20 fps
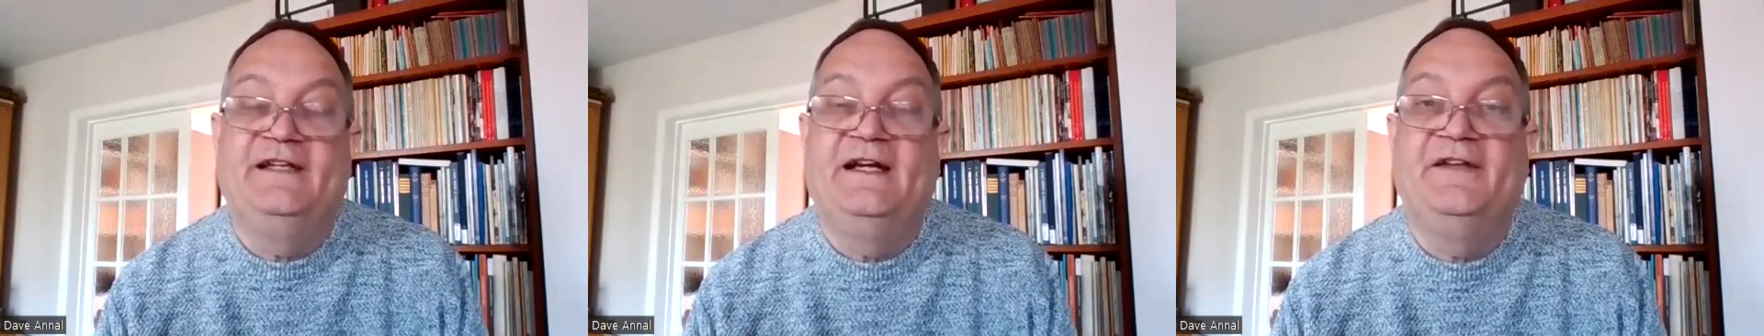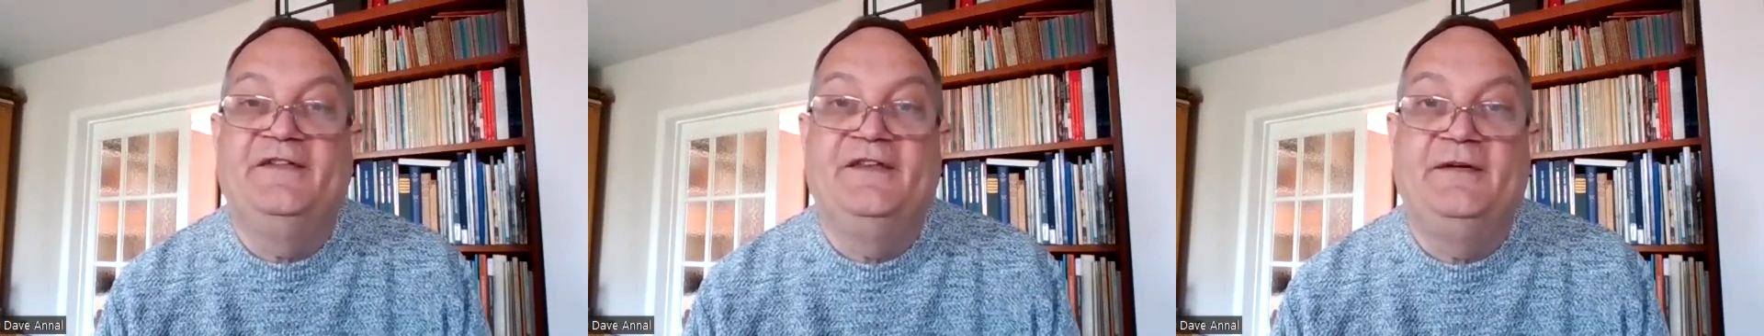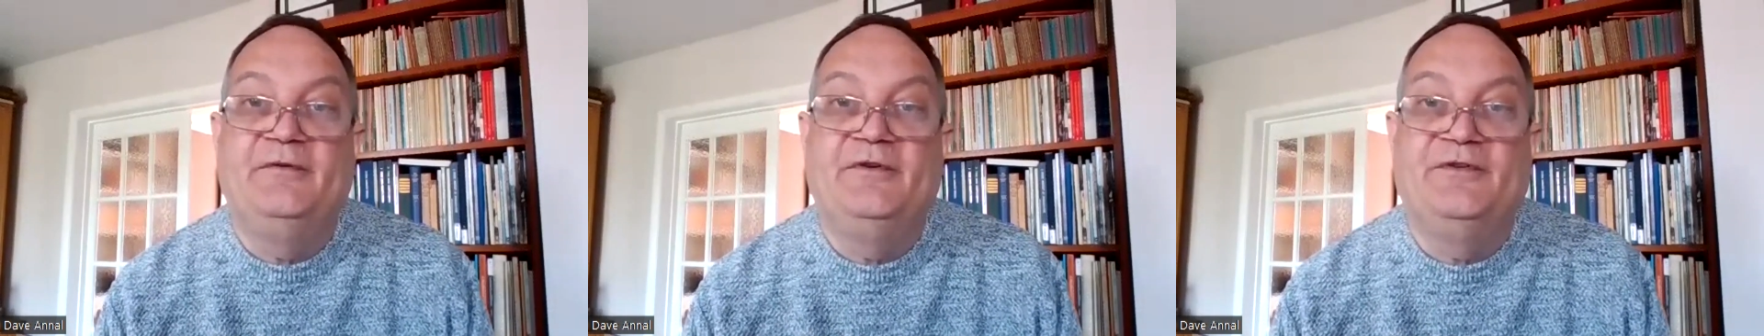
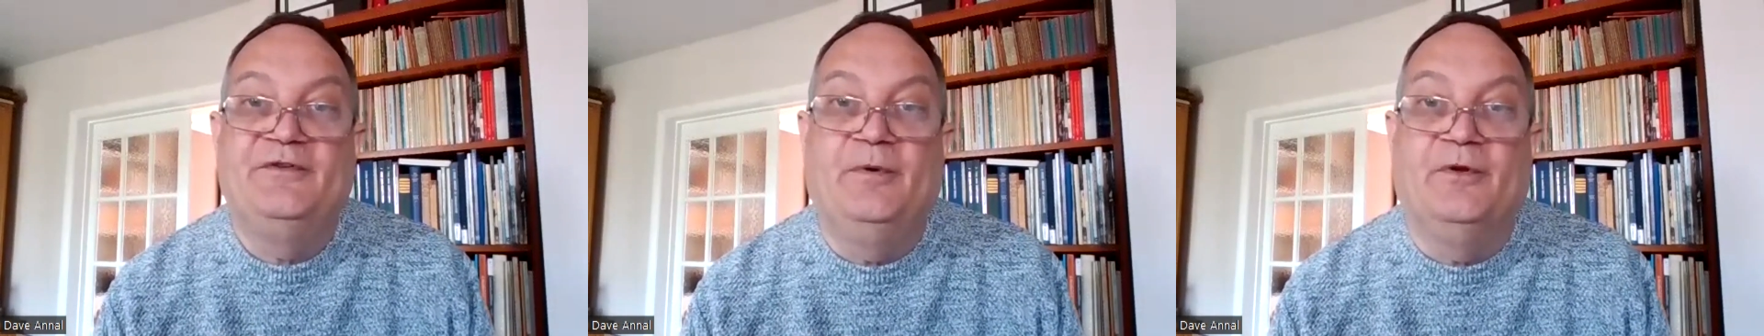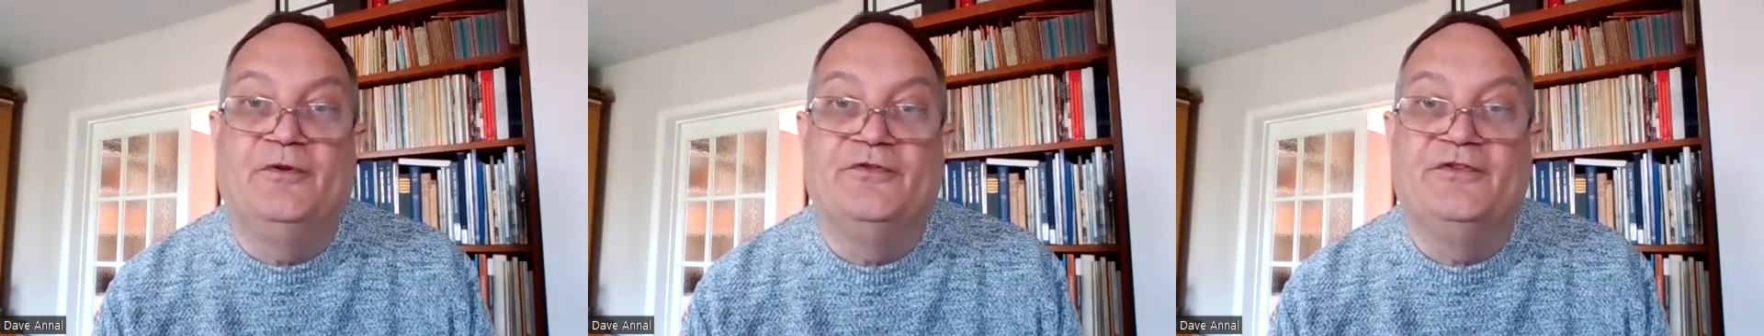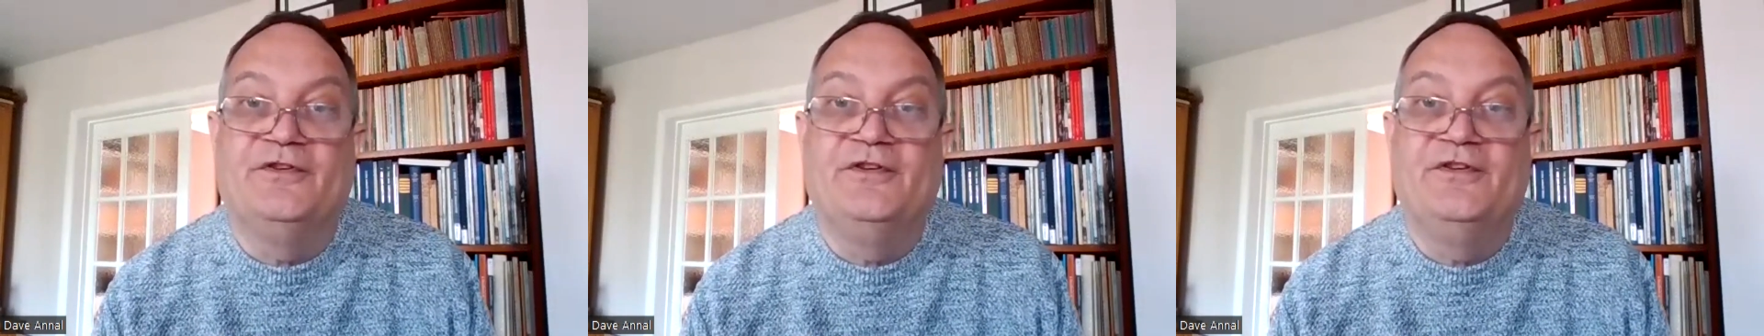down their
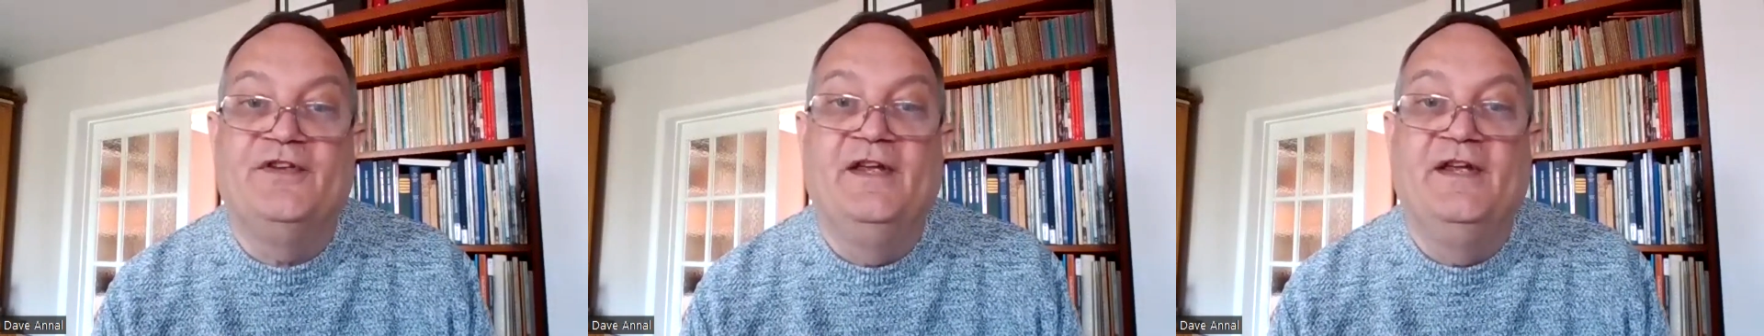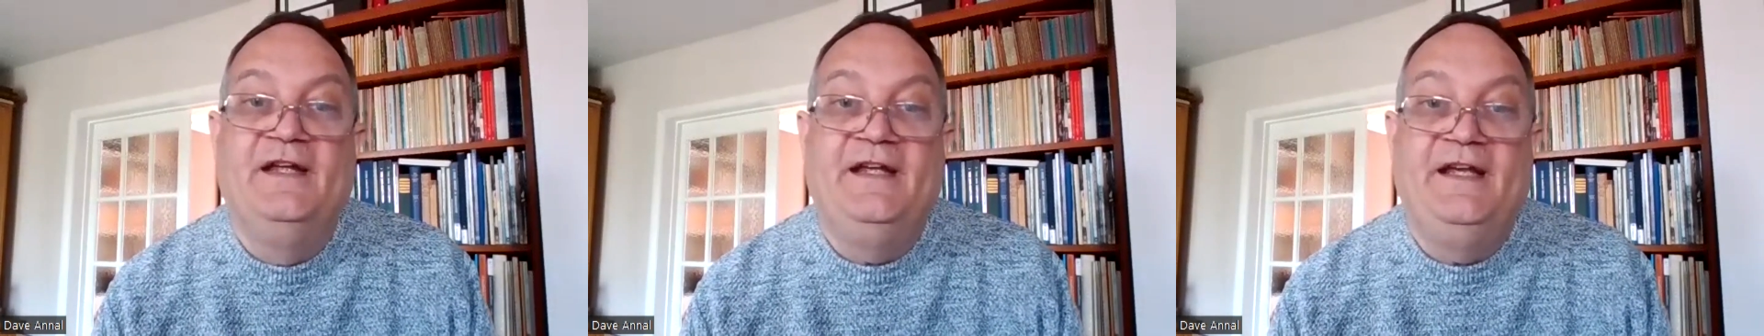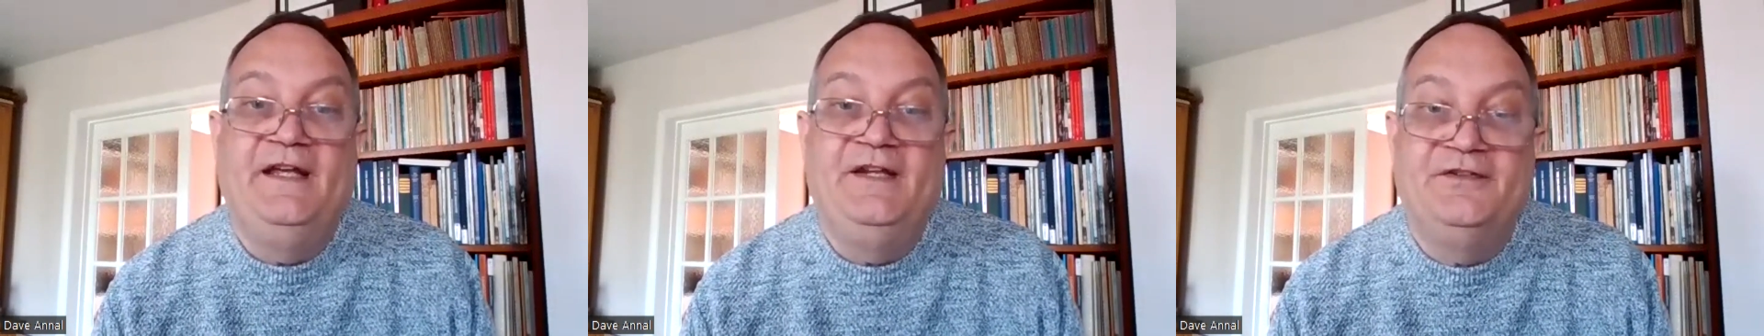responses
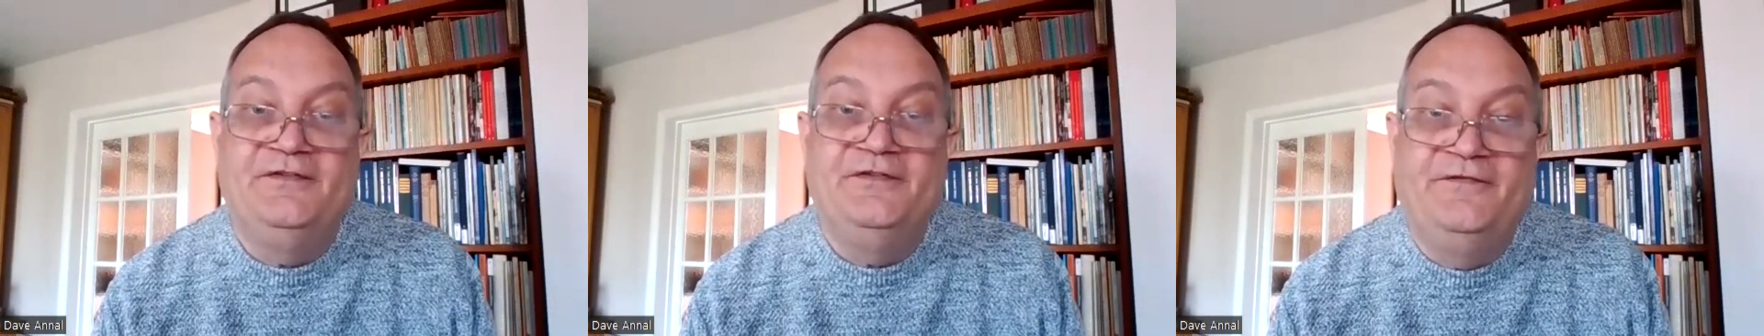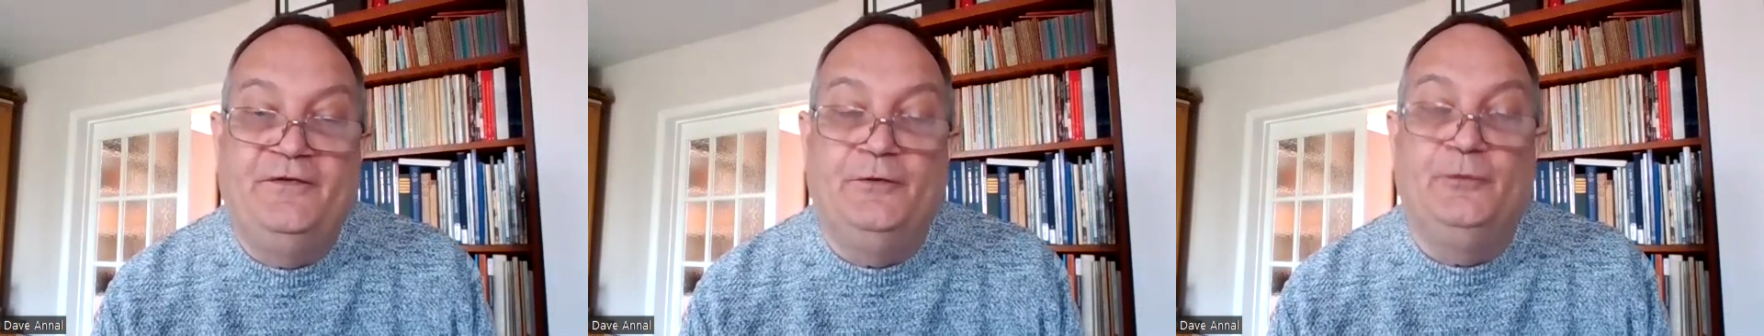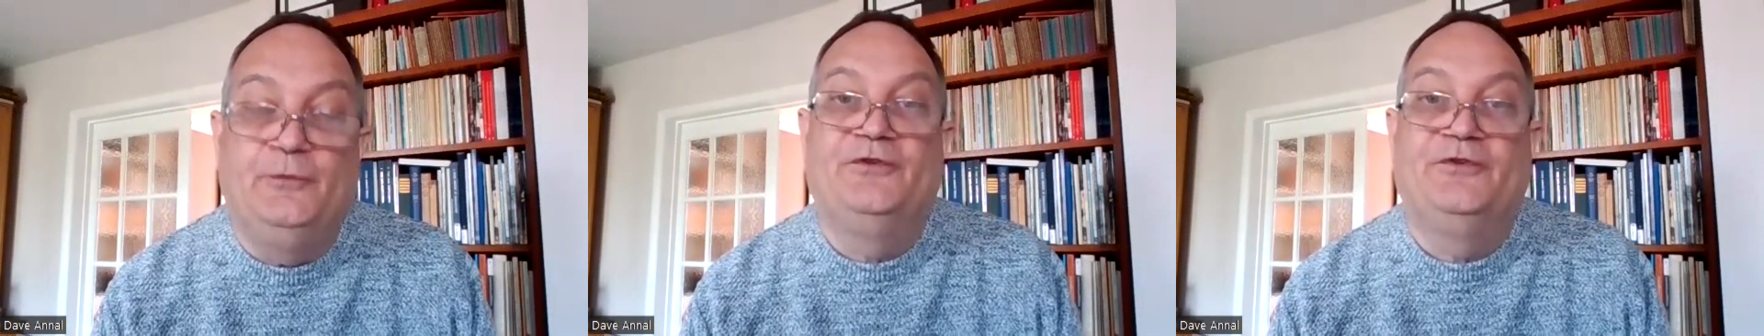is a
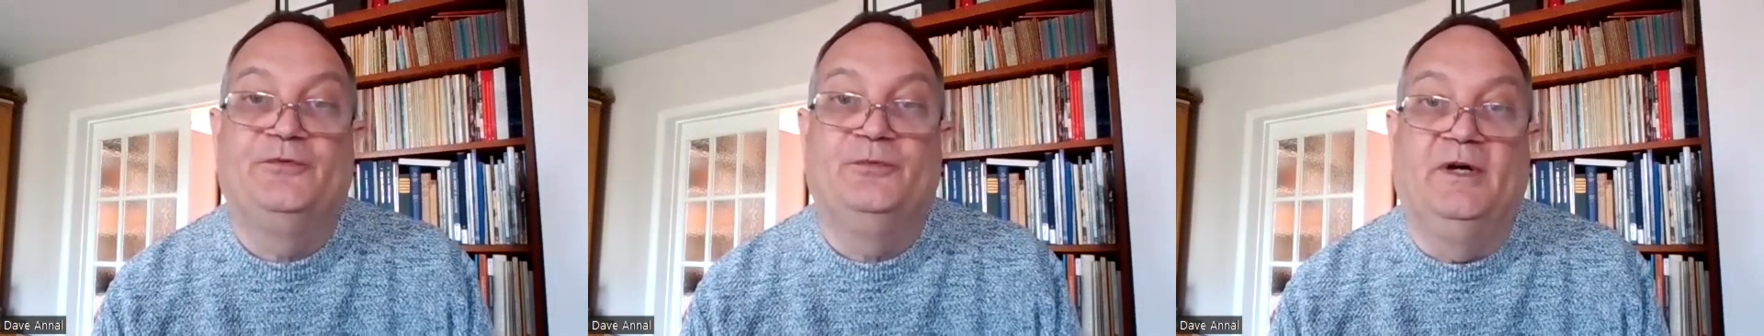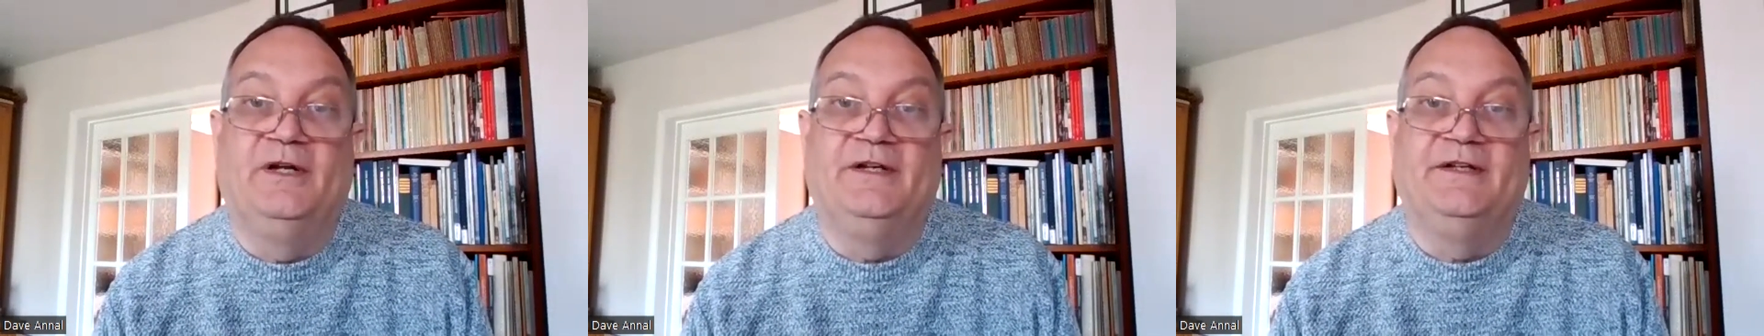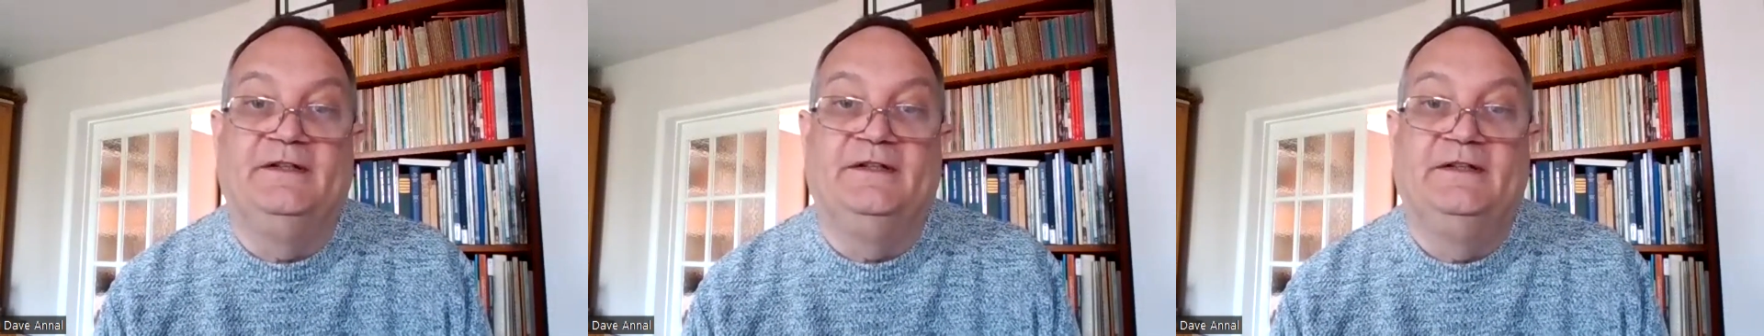false
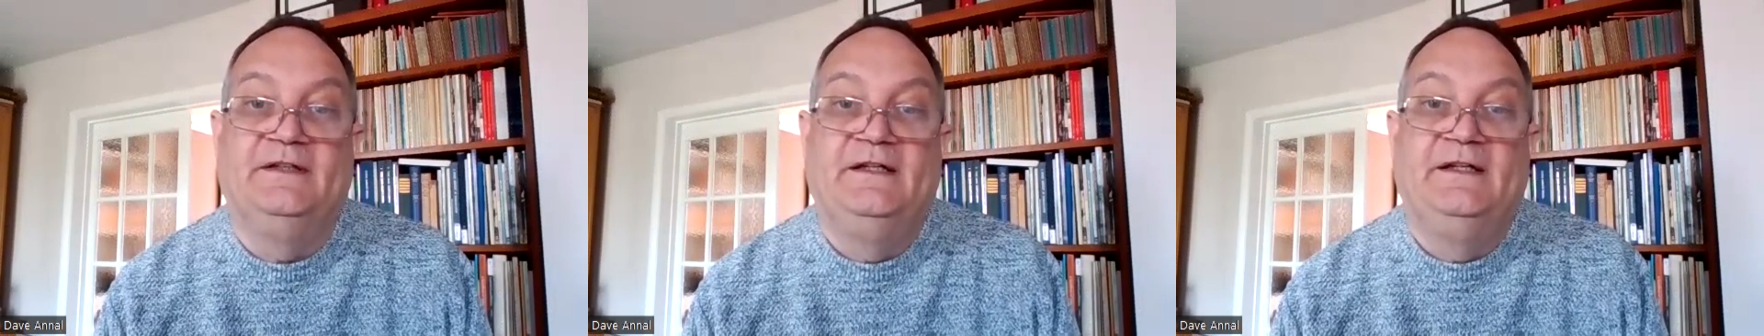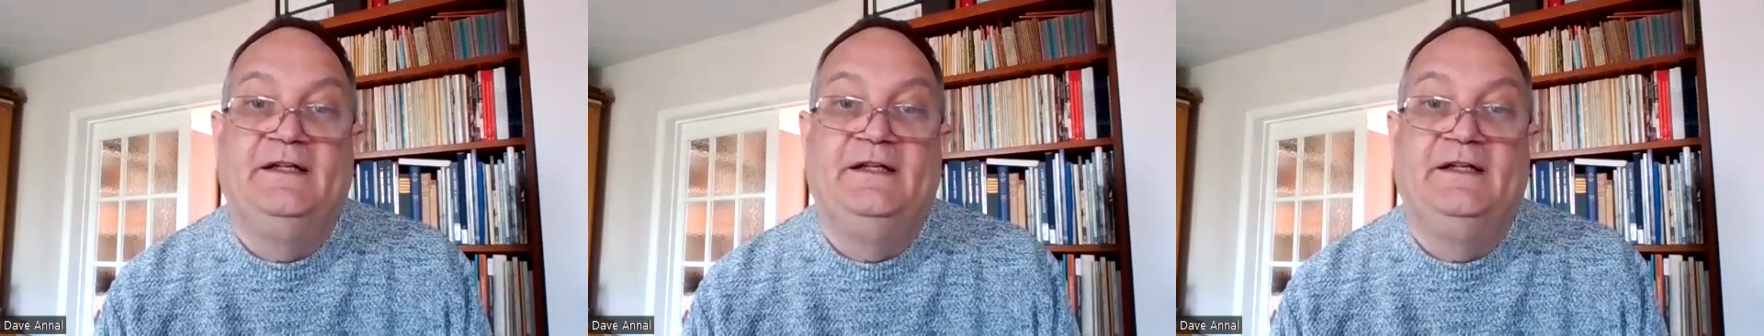one,